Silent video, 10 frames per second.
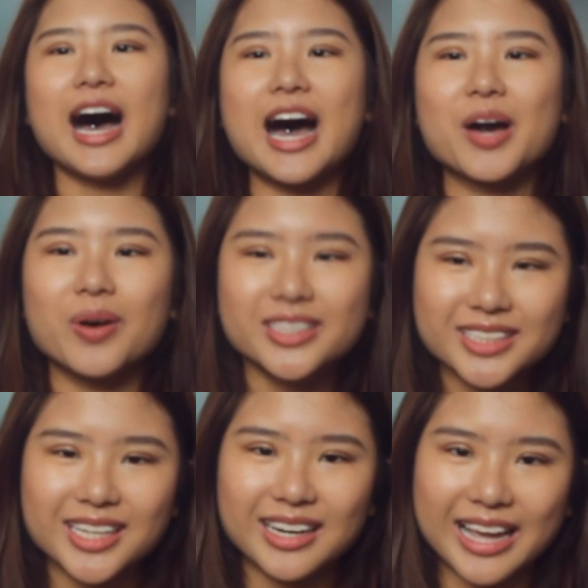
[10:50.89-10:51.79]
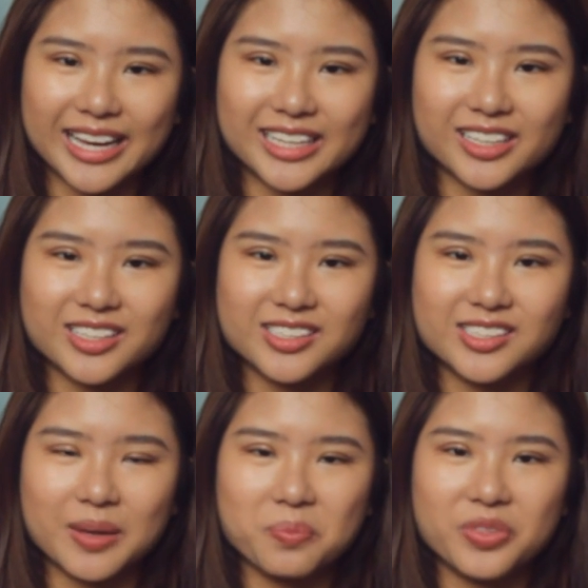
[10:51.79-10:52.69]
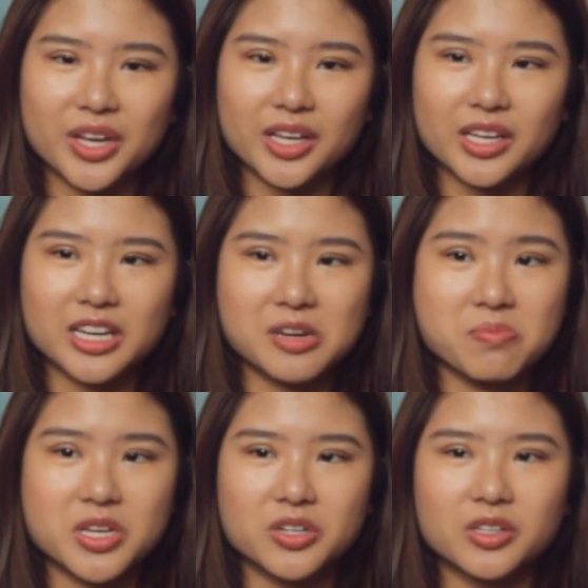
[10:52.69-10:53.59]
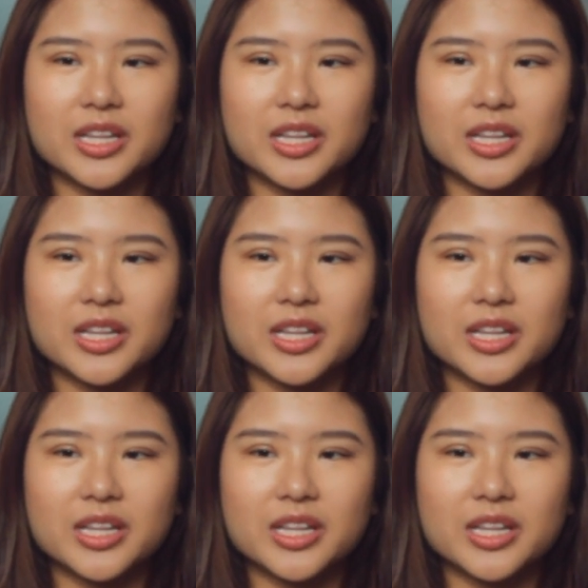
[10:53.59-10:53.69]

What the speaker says: I wanted like something in the middle,